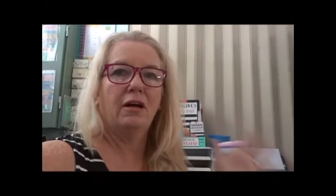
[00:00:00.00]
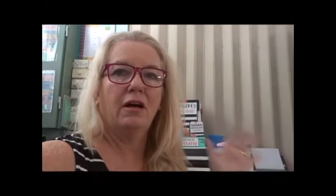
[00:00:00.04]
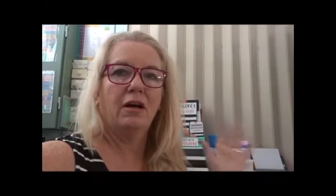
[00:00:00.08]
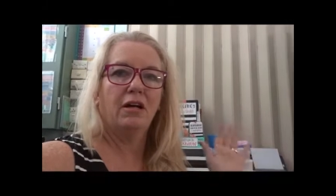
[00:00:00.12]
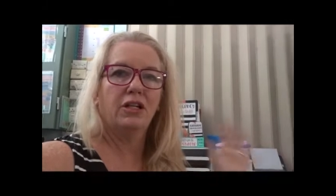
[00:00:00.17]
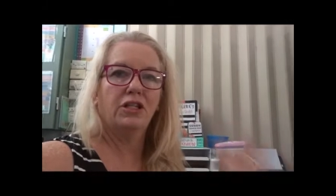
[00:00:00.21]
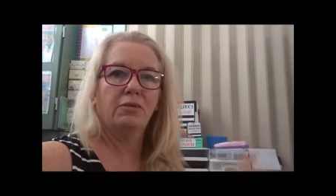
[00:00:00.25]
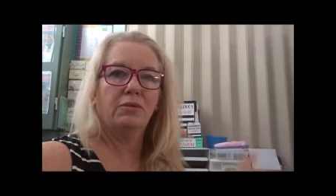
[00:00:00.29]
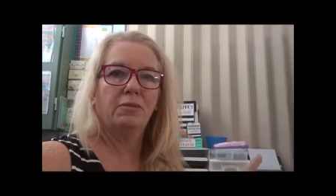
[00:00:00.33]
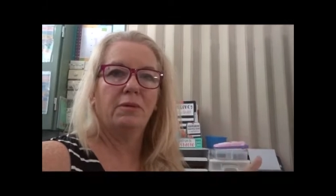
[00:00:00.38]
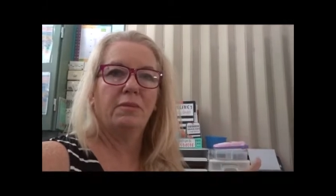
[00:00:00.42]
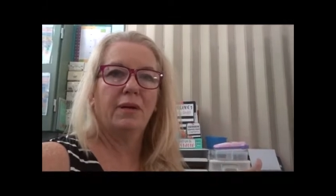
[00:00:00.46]
I
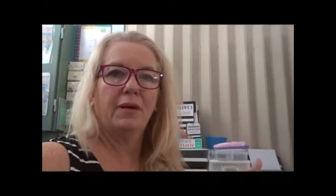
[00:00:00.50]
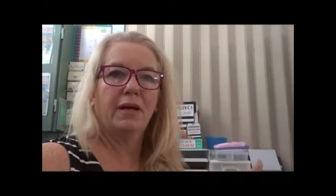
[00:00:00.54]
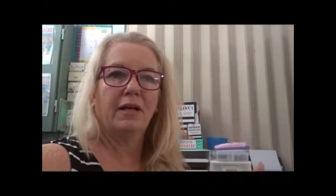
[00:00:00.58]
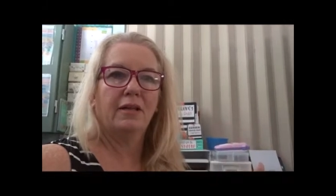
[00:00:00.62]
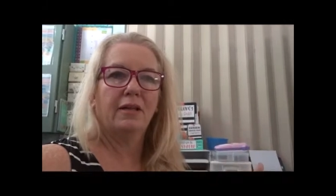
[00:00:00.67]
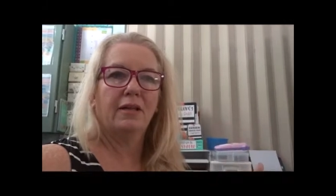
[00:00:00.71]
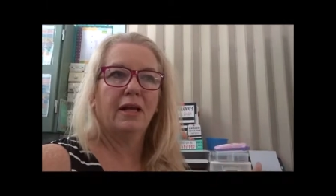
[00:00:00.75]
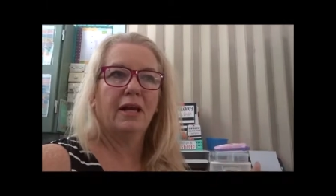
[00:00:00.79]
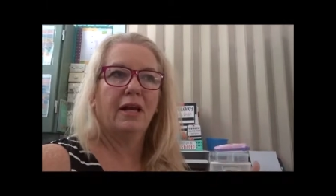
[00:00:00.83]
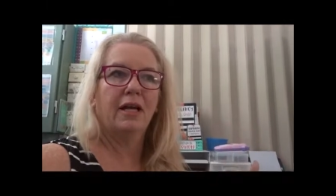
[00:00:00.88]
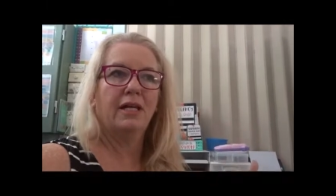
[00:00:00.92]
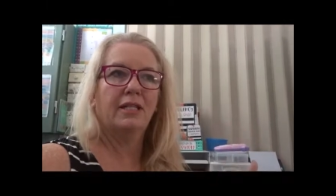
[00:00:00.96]
should be back in
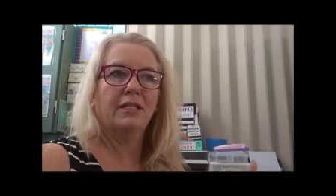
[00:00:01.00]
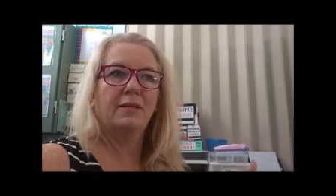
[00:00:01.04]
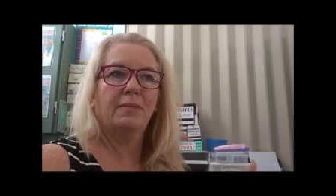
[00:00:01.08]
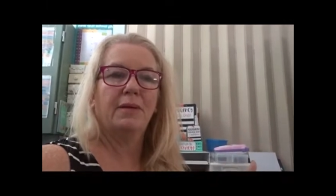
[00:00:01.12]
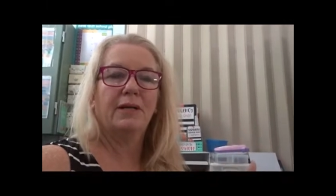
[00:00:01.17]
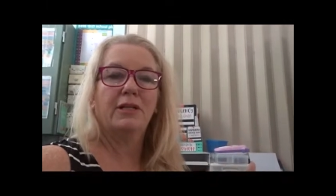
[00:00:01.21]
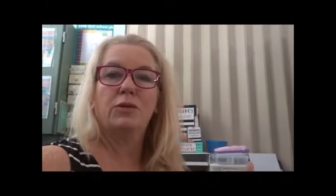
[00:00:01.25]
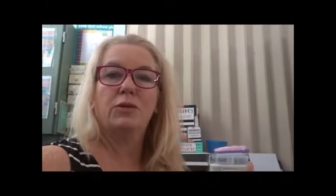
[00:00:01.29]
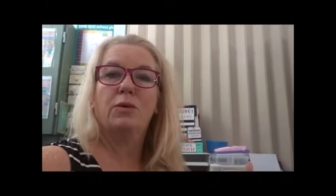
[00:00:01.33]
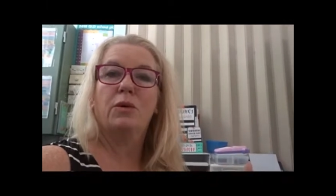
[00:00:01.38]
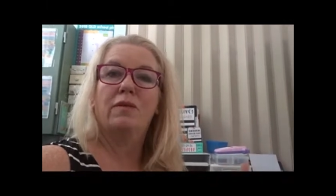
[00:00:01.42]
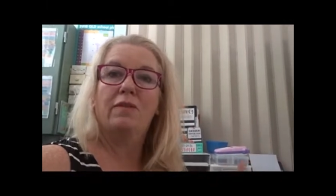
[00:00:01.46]
the class
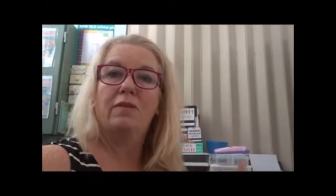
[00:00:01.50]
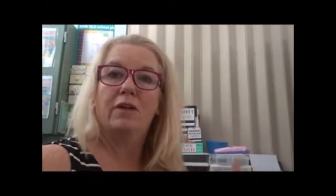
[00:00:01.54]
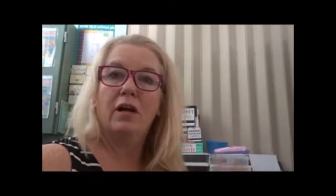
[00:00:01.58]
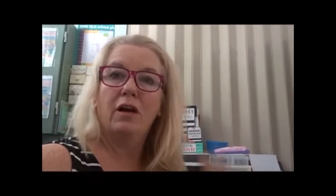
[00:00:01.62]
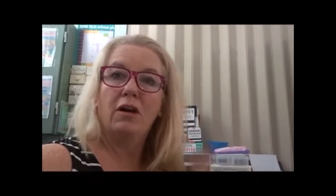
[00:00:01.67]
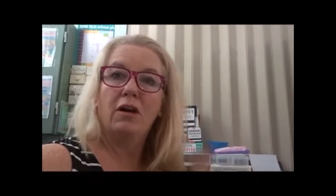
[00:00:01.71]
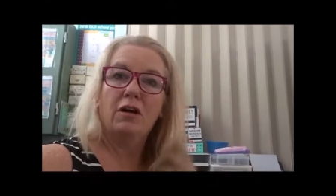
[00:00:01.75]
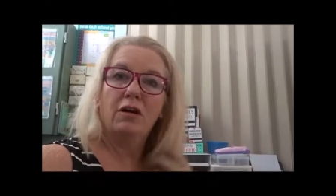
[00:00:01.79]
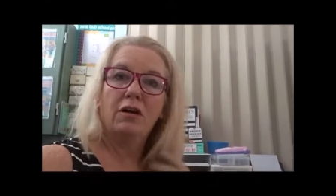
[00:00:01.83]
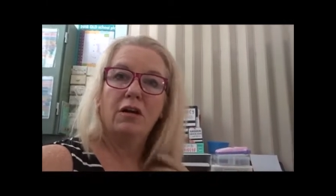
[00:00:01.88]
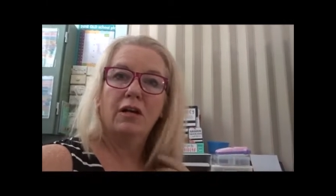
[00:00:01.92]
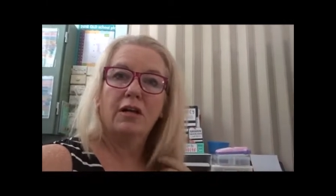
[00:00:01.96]
about 12
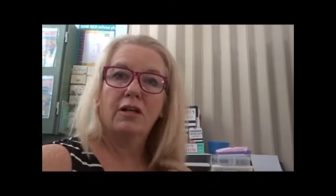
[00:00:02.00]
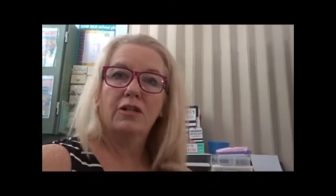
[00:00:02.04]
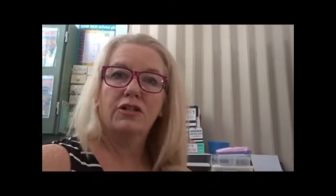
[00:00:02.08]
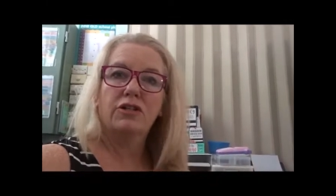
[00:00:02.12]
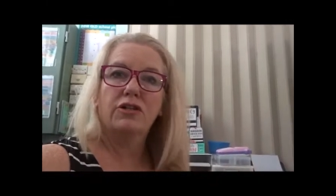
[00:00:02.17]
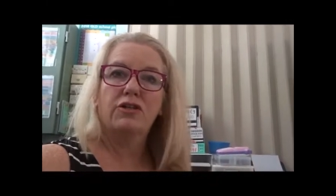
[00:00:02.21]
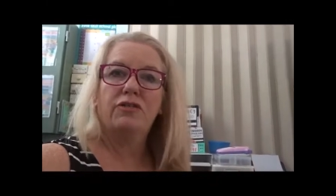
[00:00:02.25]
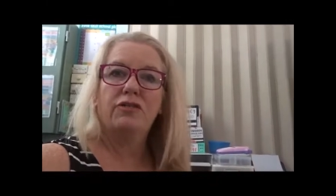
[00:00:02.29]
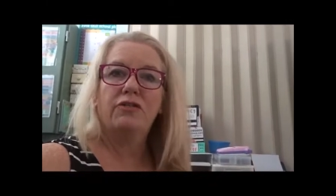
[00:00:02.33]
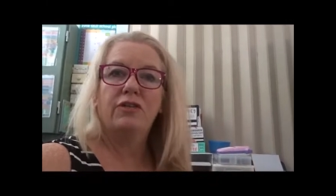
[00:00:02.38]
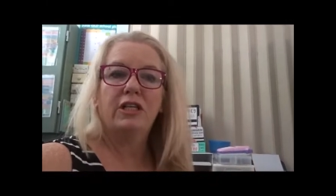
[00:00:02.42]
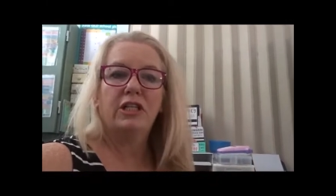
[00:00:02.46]
o'clock
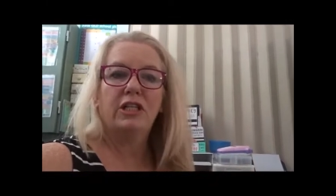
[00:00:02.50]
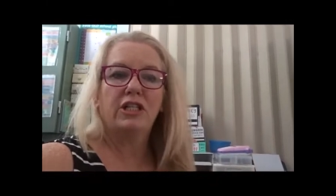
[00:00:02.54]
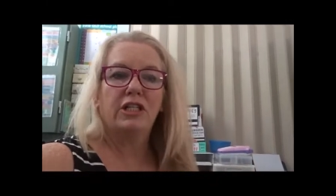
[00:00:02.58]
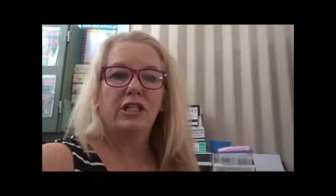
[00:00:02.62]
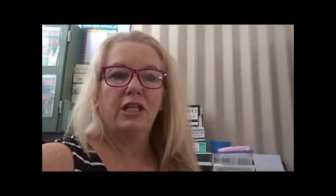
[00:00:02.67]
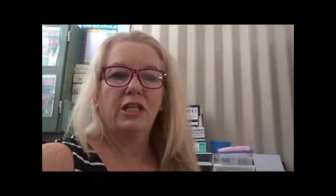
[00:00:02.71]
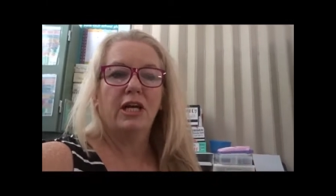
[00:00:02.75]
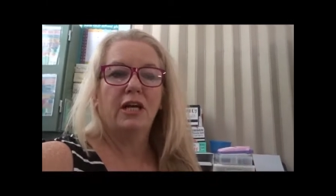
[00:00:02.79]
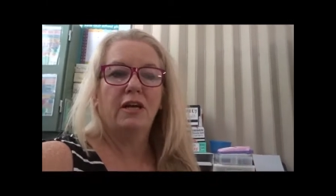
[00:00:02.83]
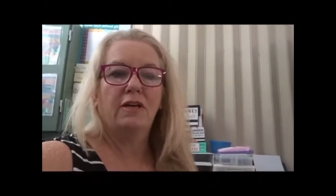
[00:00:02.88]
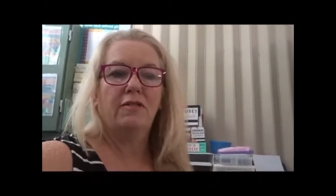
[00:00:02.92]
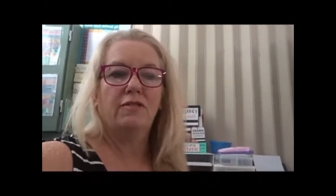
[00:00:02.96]
to finish
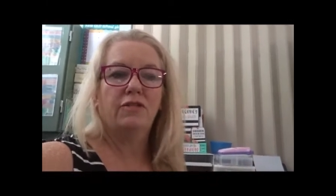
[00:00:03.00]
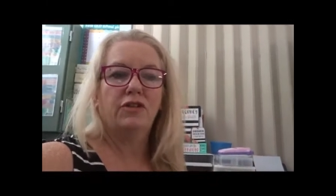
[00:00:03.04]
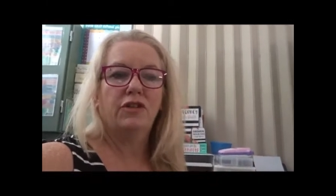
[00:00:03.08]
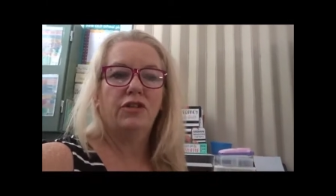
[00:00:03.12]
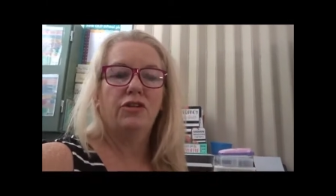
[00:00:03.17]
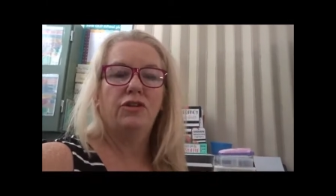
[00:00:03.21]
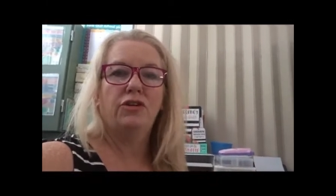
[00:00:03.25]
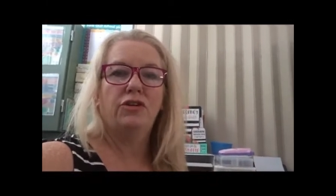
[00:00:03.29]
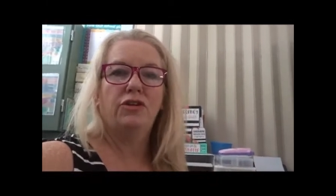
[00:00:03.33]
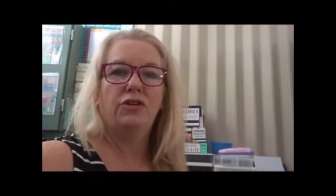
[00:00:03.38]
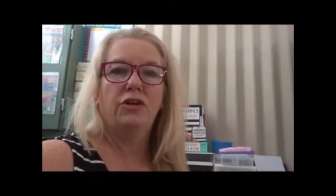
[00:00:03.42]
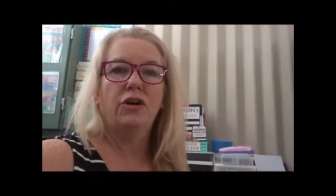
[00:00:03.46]
the
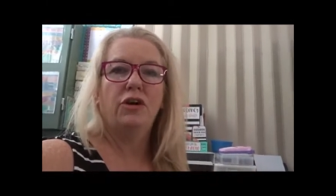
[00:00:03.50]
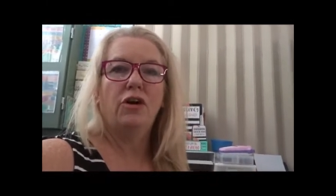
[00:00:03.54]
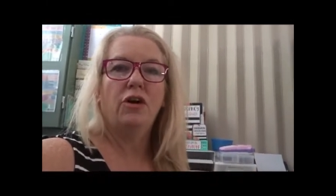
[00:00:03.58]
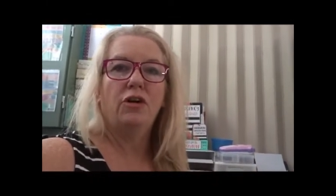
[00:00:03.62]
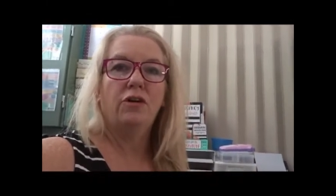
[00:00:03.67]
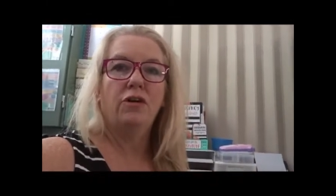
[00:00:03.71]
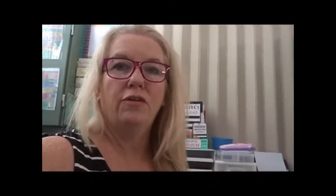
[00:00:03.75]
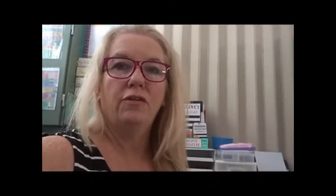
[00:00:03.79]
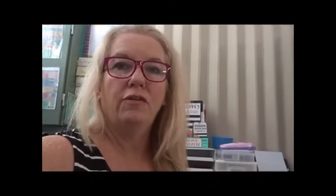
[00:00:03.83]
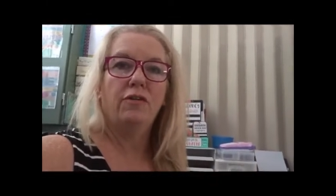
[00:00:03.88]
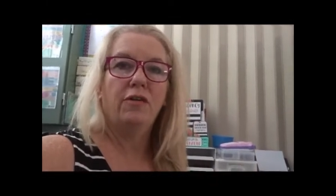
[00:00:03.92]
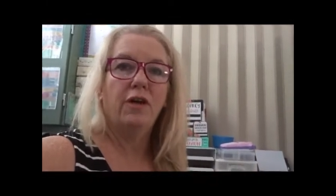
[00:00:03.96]
afternoon
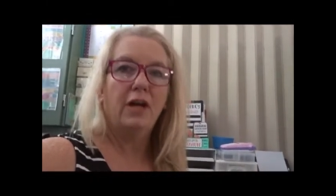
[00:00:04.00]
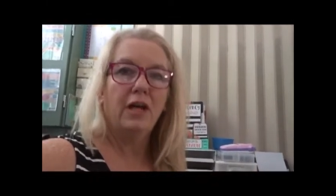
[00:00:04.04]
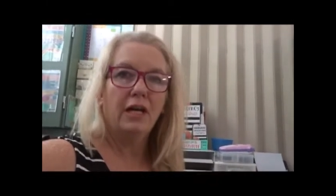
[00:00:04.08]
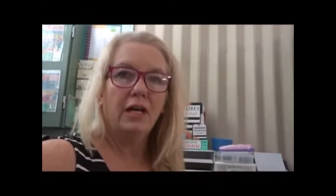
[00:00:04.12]
off.